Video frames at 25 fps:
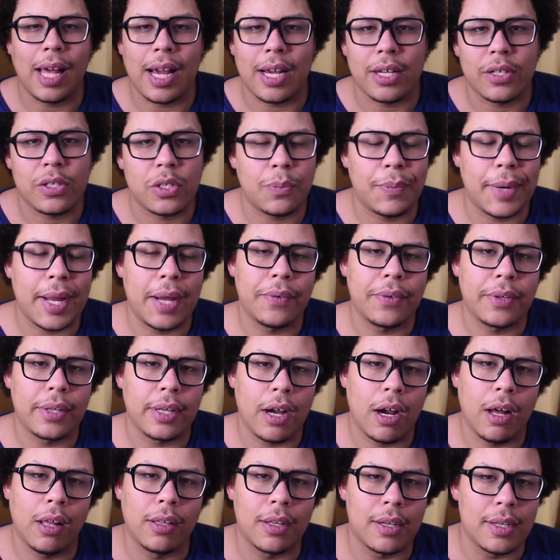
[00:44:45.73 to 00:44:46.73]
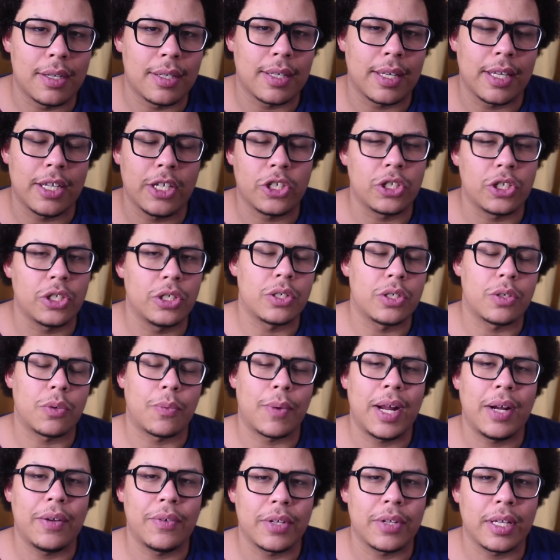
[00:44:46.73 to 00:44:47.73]
surrounding colonization,
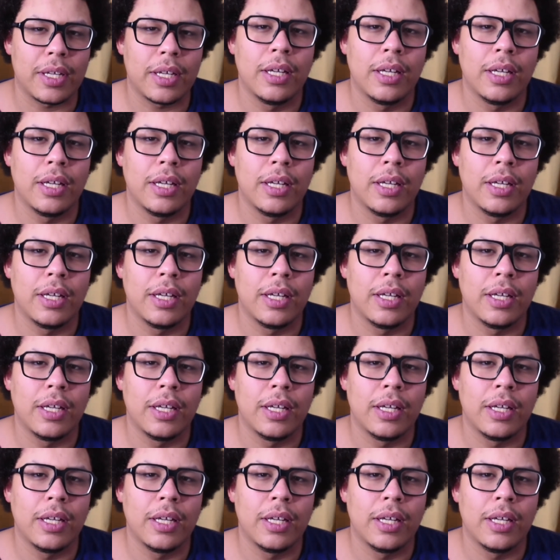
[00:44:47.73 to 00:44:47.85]
surrounding